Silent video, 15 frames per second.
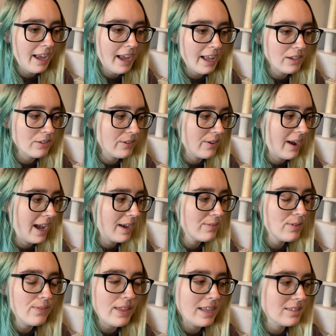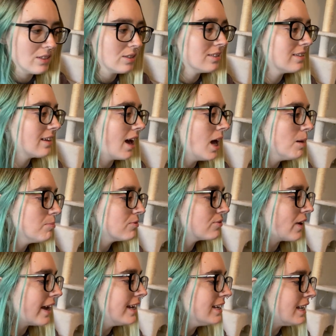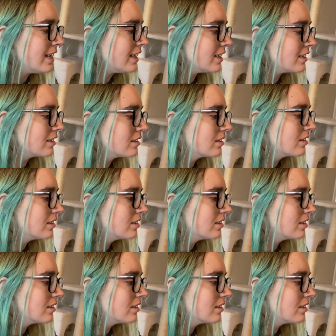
I don't know, half of that's stop fighting.